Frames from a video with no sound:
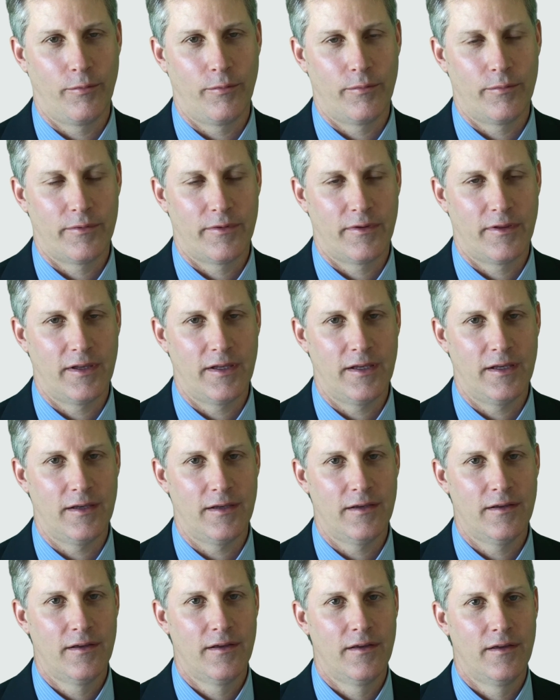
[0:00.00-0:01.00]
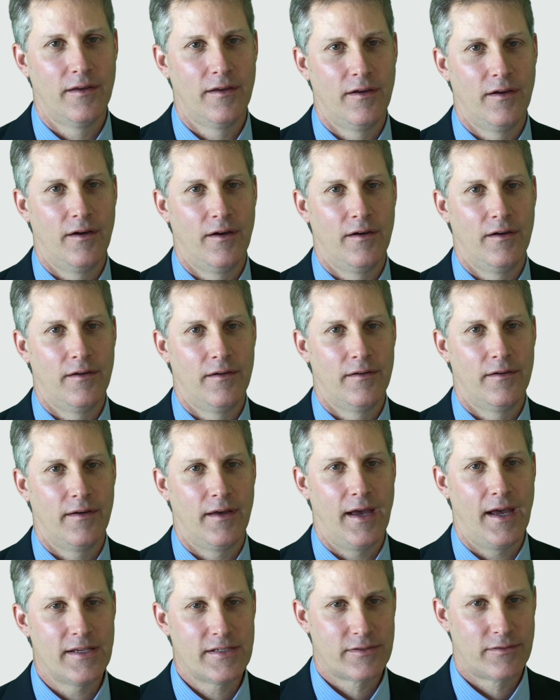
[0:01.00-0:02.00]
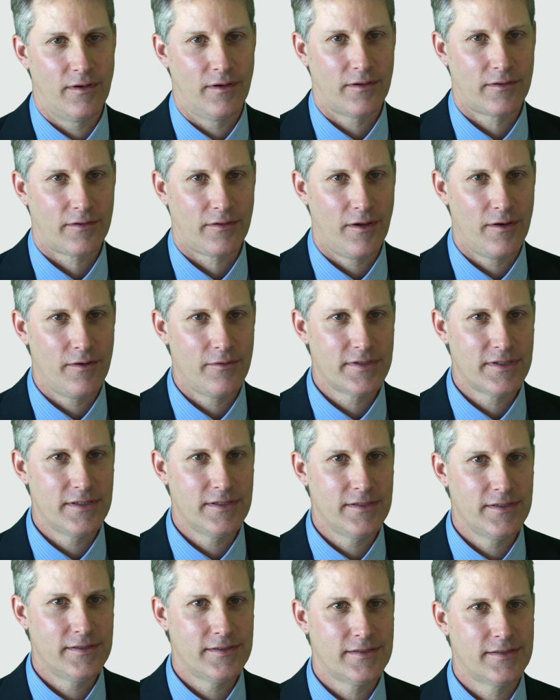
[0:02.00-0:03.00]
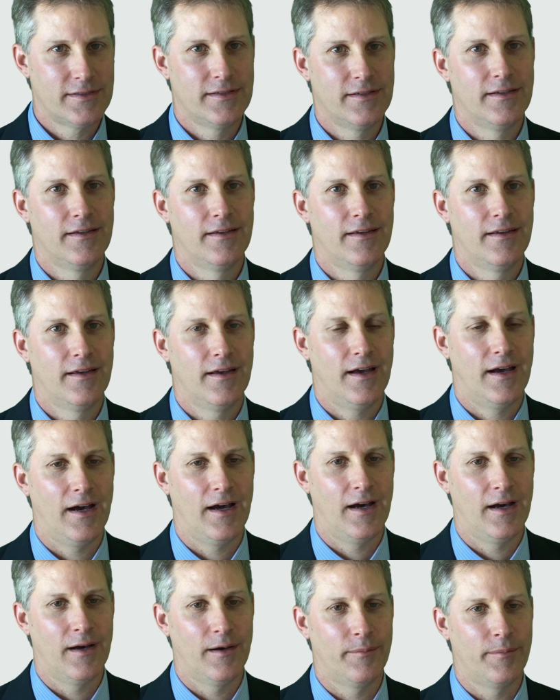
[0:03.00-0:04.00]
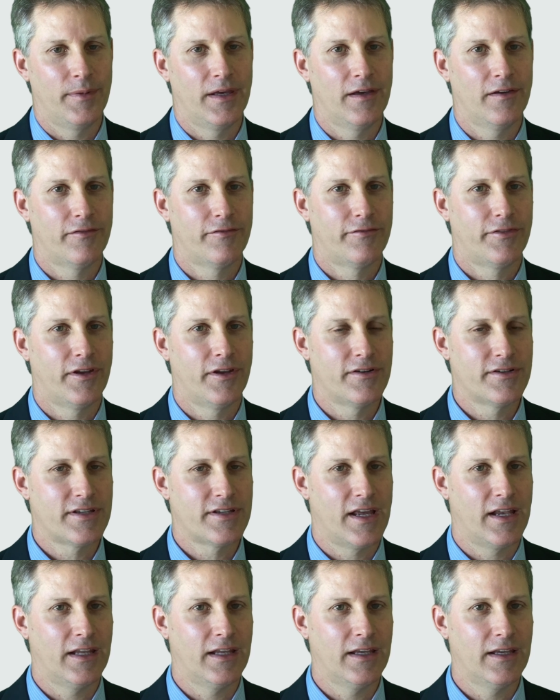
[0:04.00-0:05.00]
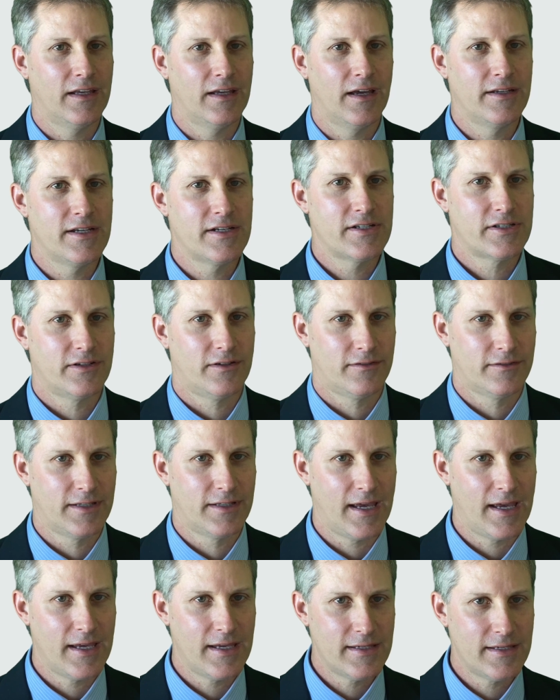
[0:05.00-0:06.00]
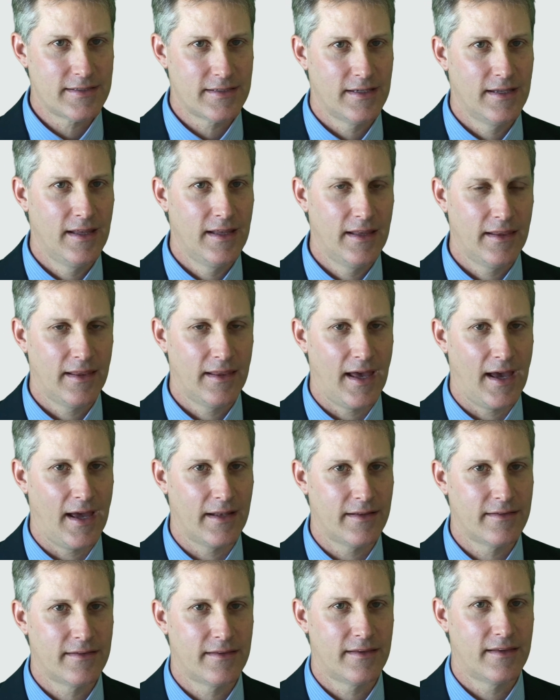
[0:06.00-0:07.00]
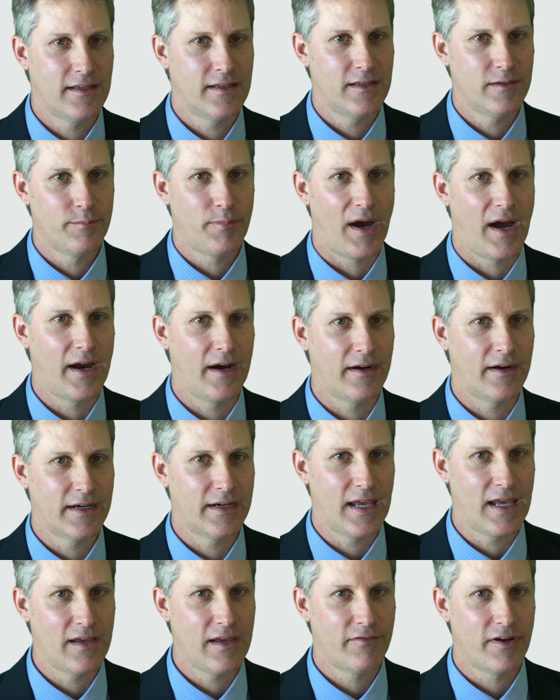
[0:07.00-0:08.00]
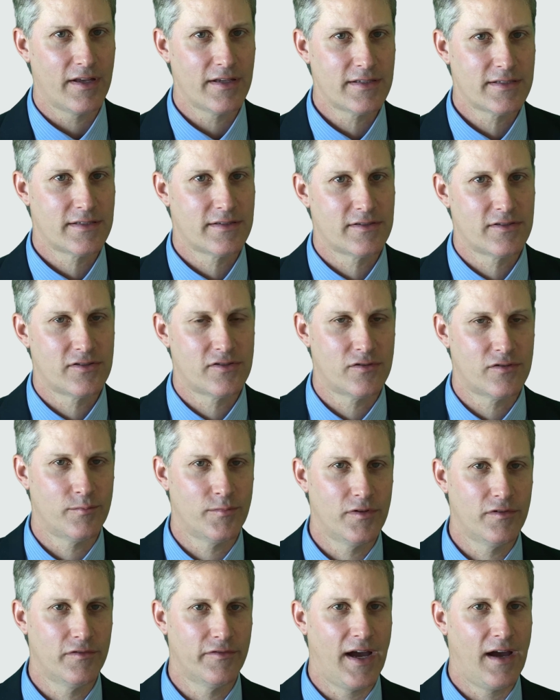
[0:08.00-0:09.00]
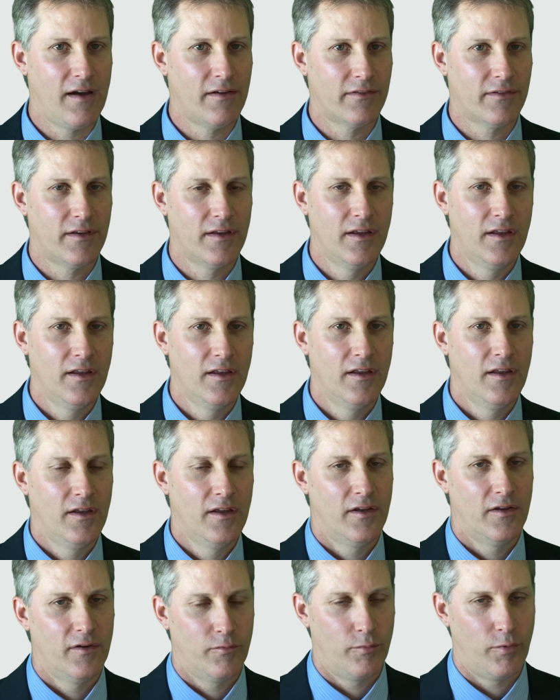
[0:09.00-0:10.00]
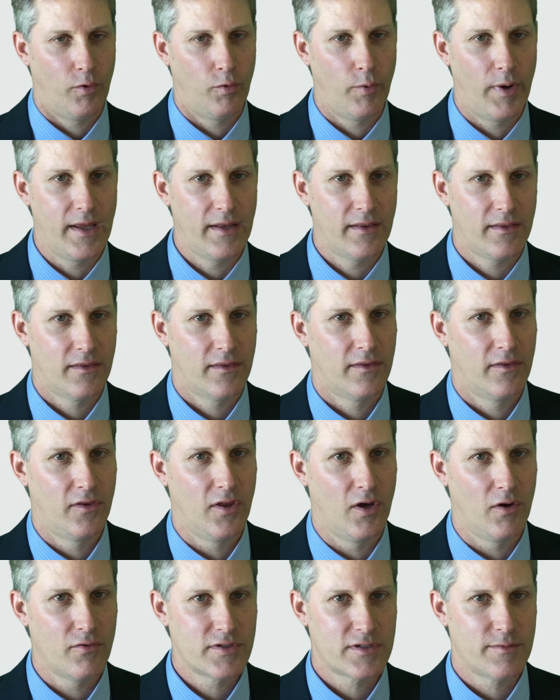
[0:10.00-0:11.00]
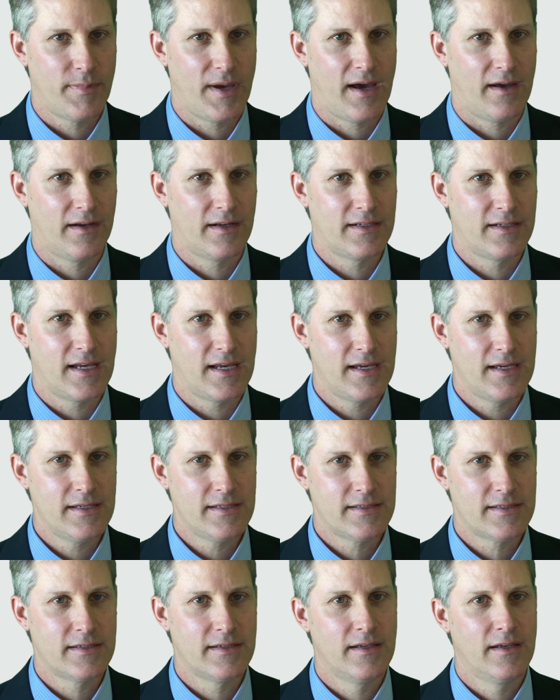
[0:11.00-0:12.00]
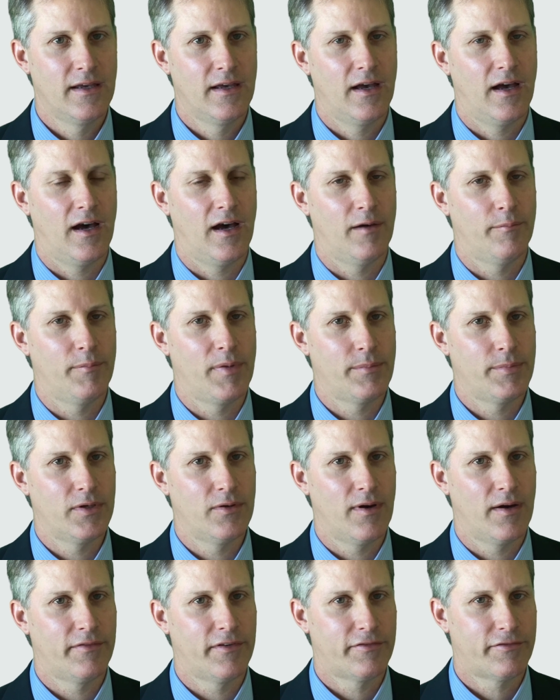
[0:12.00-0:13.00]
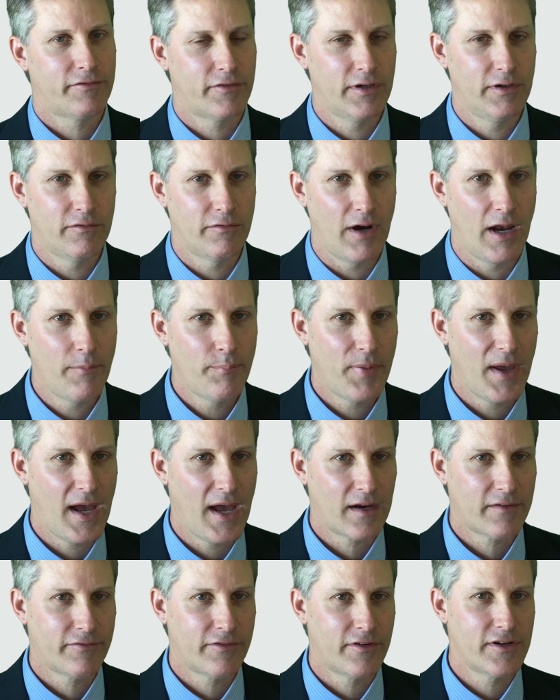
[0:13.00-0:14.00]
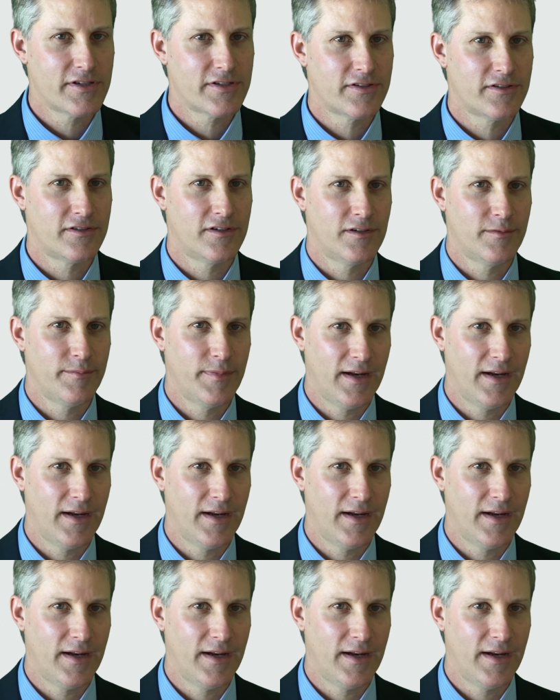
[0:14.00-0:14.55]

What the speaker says: the escrow closes. If there's any additional days that the buyer gave us to move out, we'll wait those amount of days. Maybe you have a free rent back for a certain amount